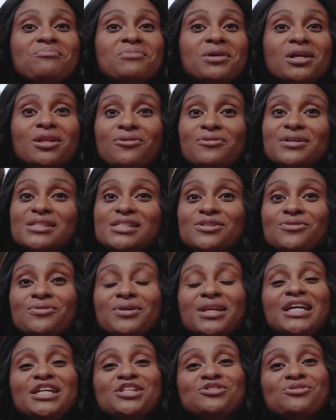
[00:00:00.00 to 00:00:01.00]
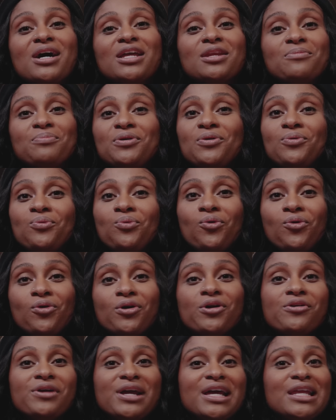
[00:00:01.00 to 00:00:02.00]
Melo is doing. He's trying to put
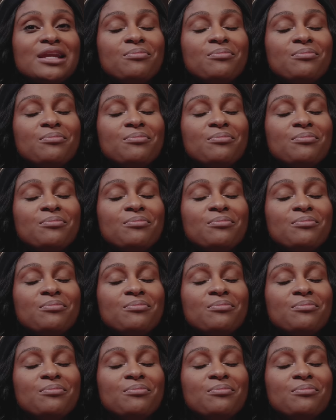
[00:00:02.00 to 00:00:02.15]
water in a